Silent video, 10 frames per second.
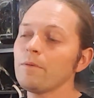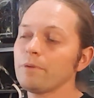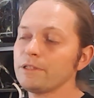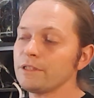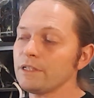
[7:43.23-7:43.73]

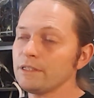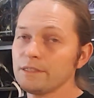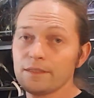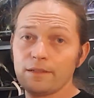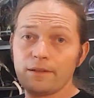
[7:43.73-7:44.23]

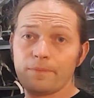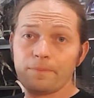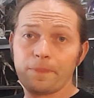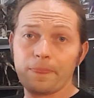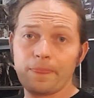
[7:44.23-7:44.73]
Prisoners.
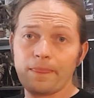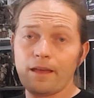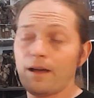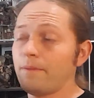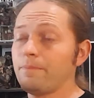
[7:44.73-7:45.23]

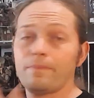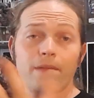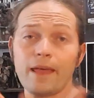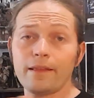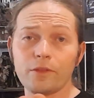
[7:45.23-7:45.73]

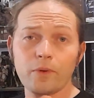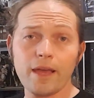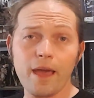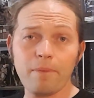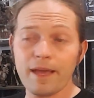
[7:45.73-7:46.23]
Alien 3
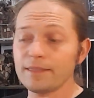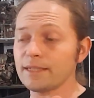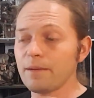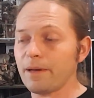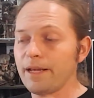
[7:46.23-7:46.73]

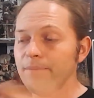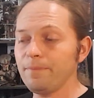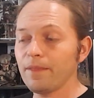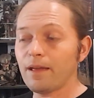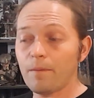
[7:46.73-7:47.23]
campaigns, anybody?
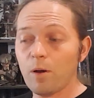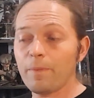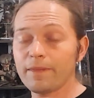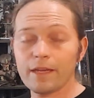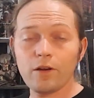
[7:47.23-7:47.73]
I'm
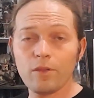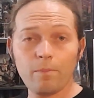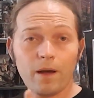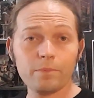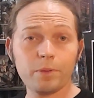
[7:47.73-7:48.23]
hoping they do the
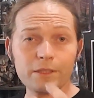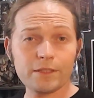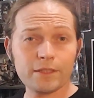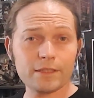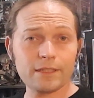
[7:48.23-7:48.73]
bald
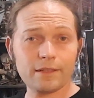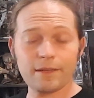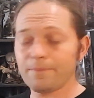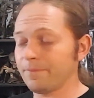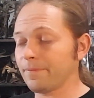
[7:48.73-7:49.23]
prisoners and
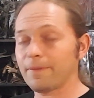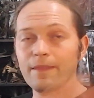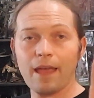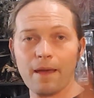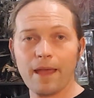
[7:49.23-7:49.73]
the...
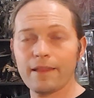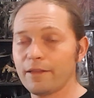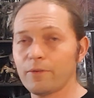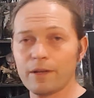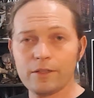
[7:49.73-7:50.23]
Yeah,
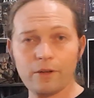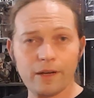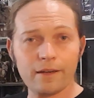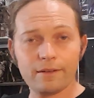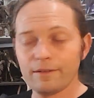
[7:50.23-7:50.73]
Alien 3, do
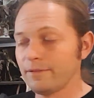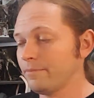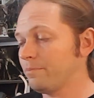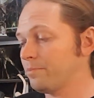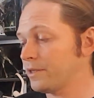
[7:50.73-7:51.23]
it.
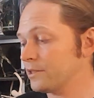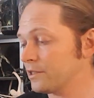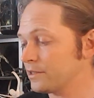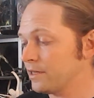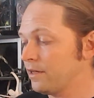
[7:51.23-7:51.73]

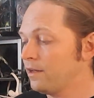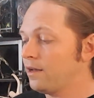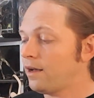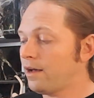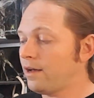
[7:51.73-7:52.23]
Prisoners.
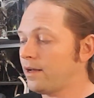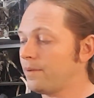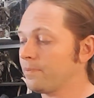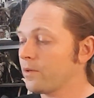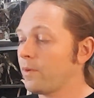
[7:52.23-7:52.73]

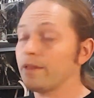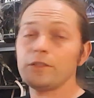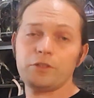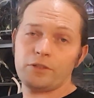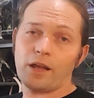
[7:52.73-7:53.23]

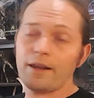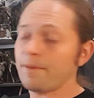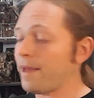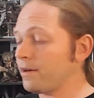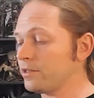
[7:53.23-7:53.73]
Weyland-Yutani
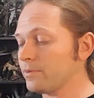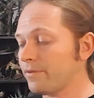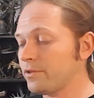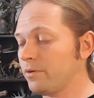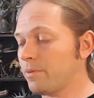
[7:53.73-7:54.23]
Commandos, we
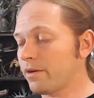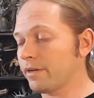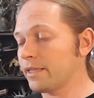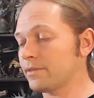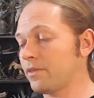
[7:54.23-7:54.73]
have 2 model
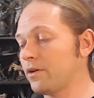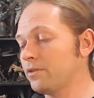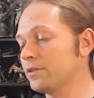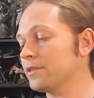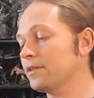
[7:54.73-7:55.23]
kits for
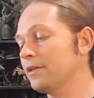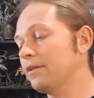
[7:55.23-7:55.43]
those.